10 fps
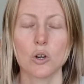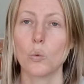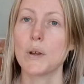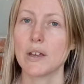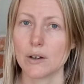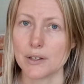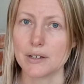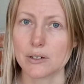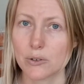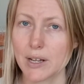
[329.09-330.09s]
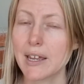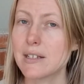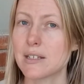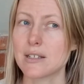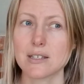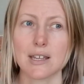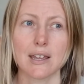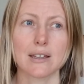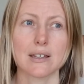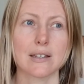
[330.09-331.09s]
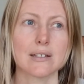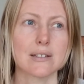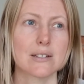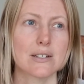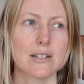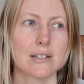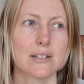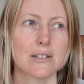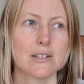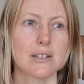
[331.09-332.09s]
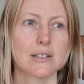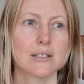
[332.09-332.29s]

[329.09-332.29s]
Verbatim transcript: we are the creators and the